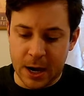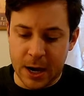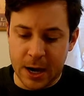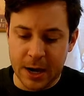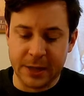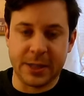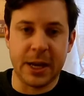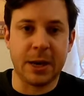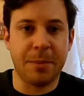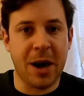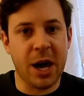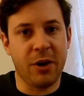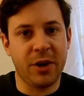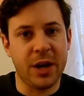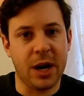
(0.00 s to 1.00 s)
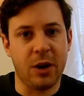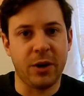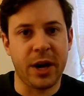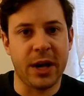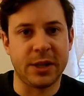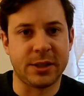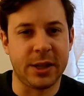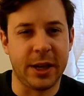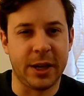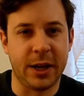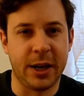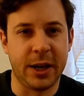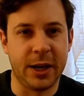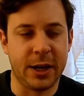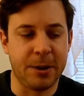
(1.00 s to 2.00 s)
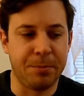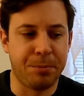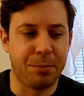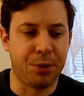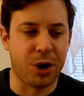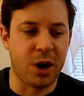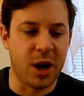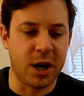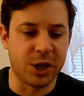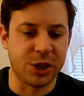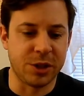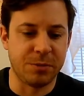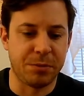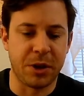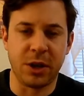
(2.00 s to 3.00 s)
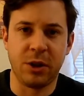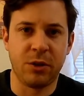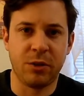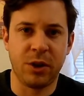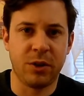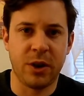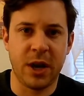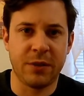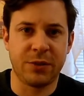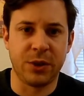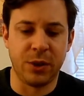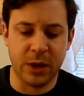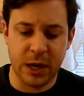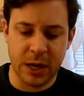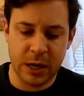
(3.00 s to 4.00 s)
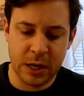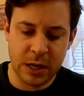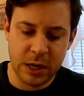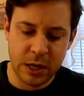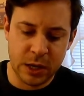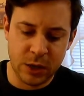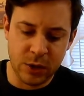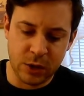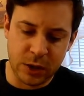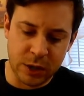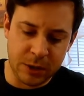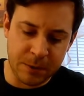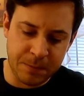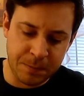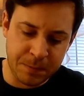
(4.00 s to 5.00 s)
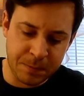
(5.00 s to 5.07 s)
Uh, I take a battery out as like a um, precaution, but you don't, you don't have to do that. You can